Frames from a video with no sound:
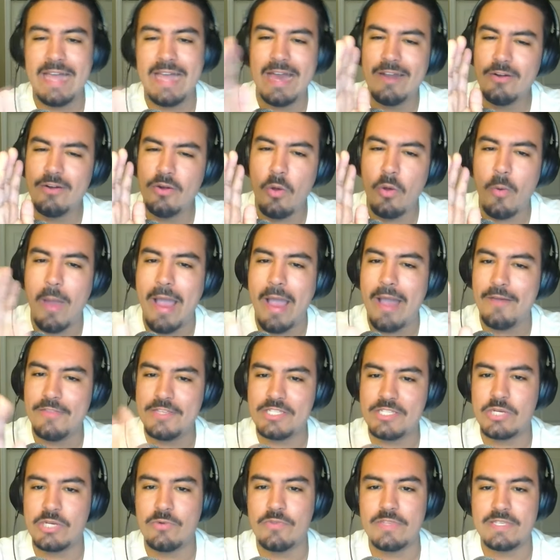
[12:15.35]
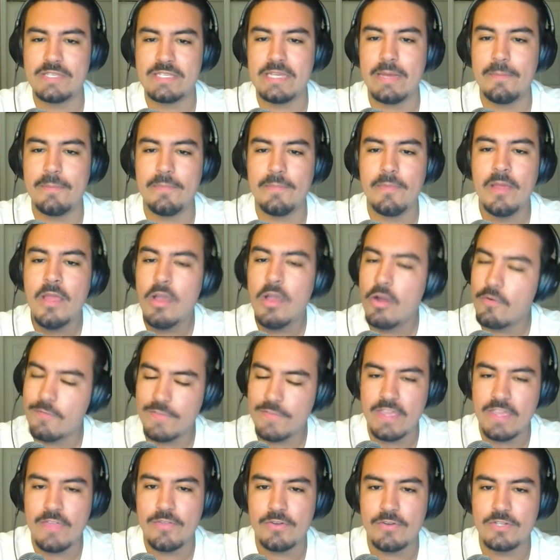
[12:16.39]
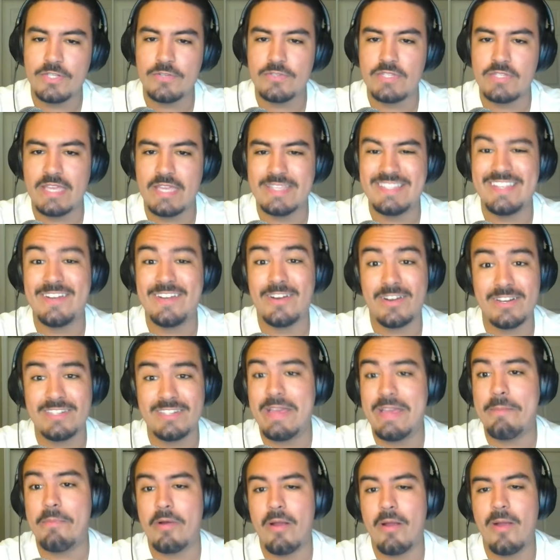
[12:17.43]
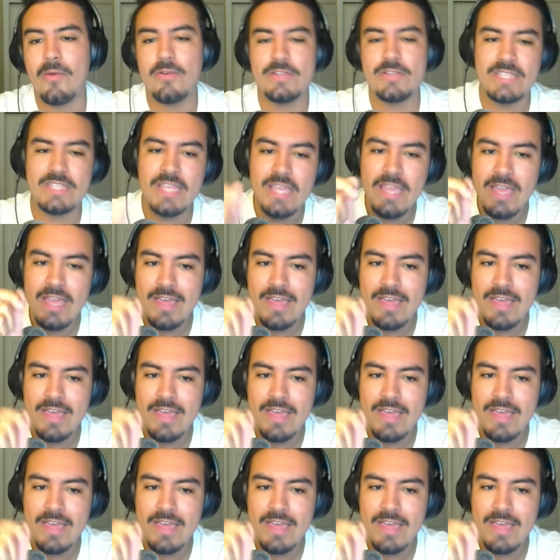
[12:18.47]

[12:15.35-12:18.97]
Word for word: I don't know how they screw this up over the other two states that are contemporaries.